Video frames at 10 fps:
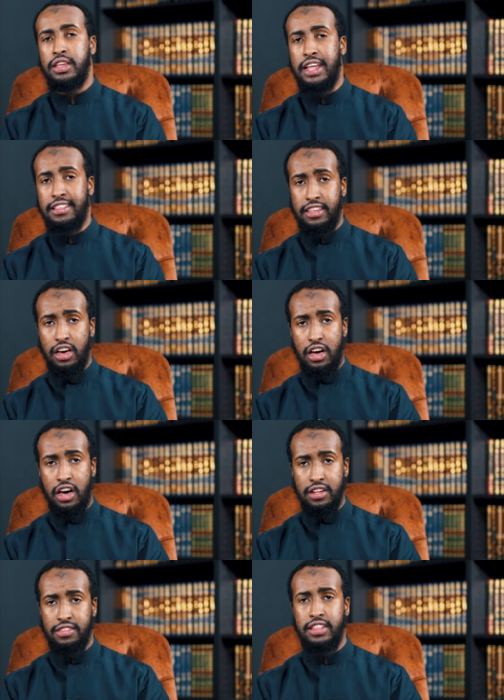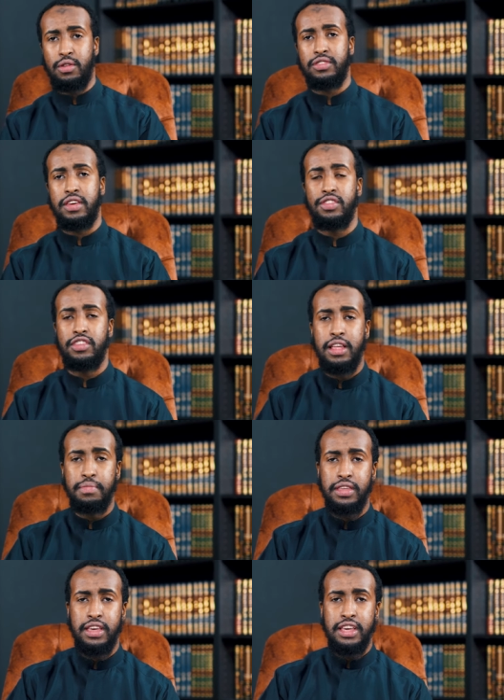That's the answer that was given to
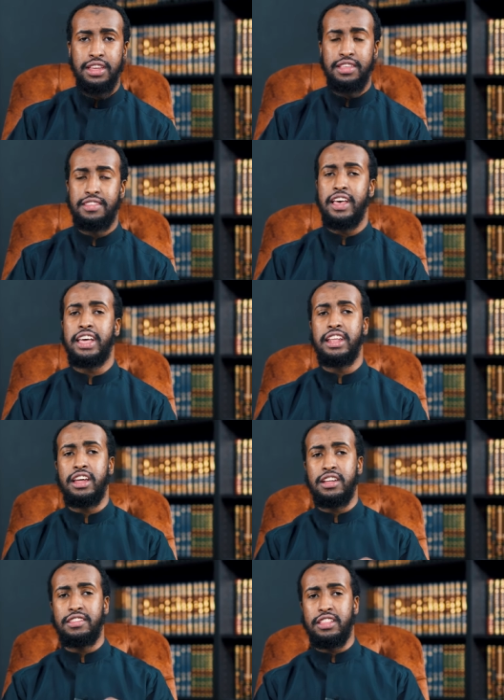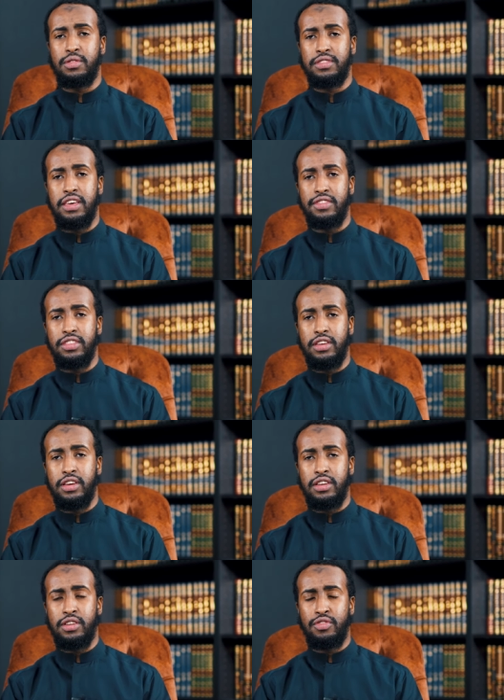them. The second answer that was given
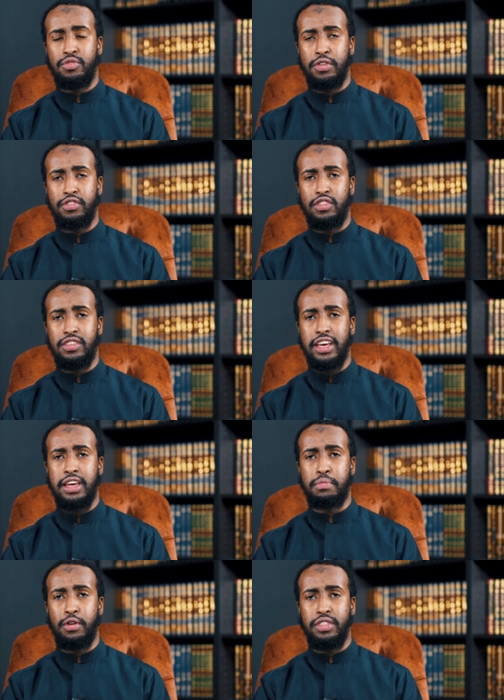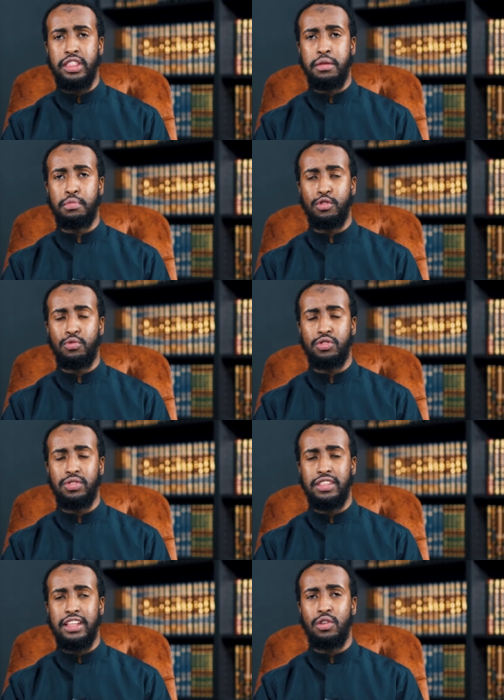uh, in response to the second point that they brought, which
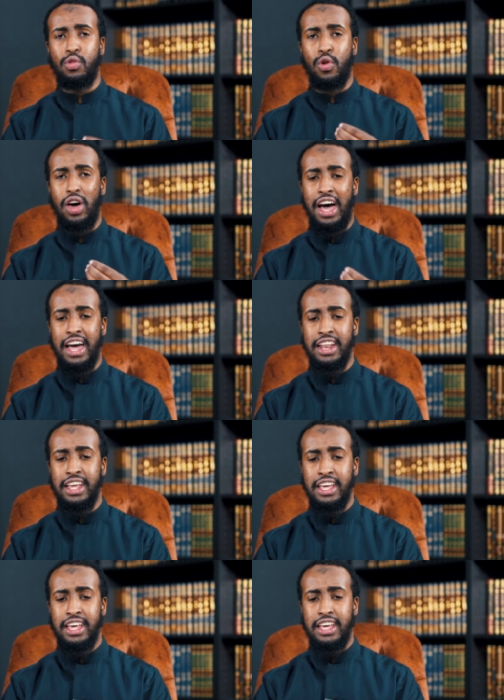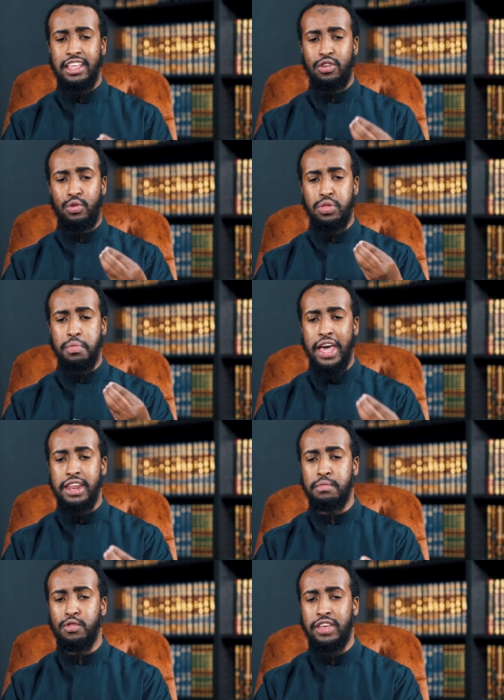was that the Quran, the
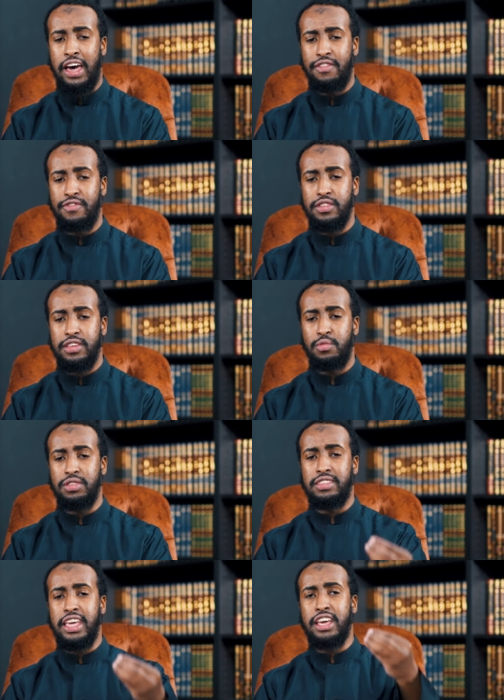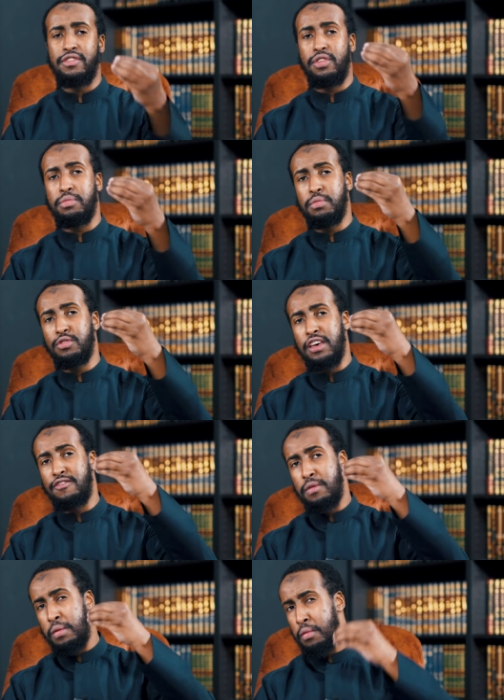Uthmani Mus'haf, was taken from the
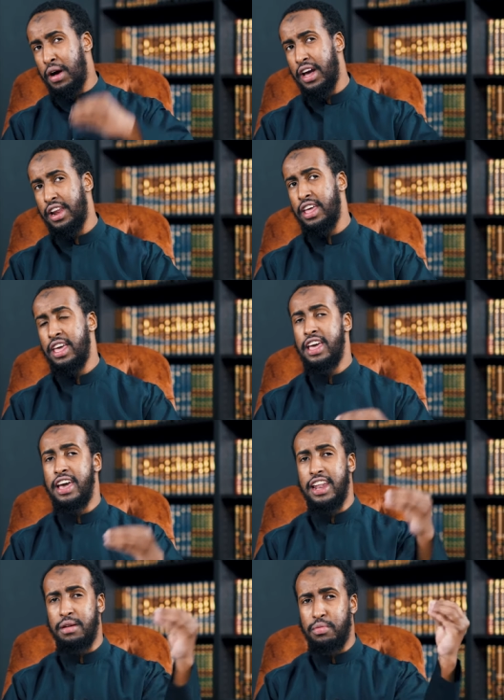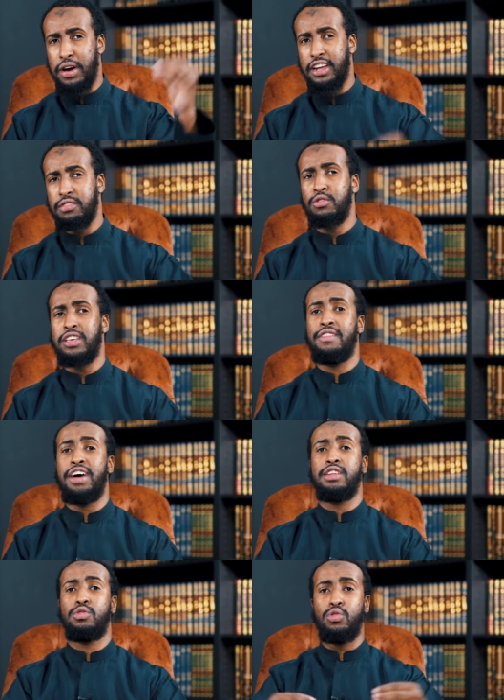Mus'haf of Abu Bakr, and Abu Bakr's Mus'haf
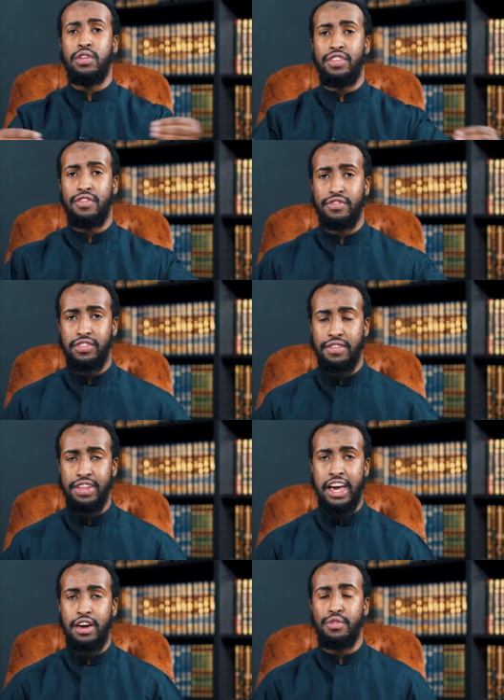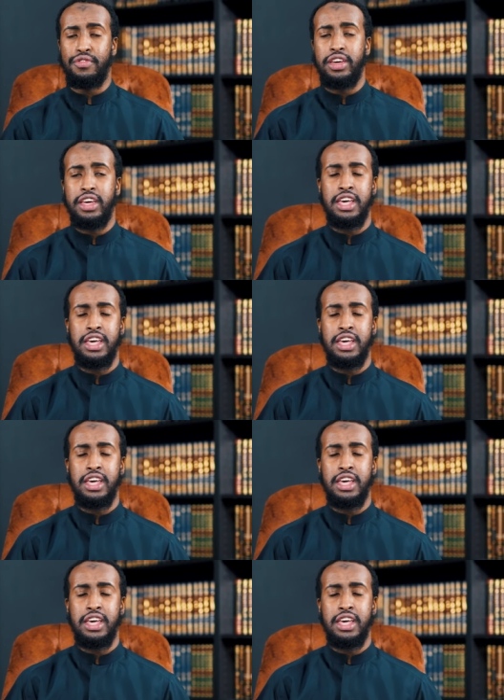had all of the seven ahruf.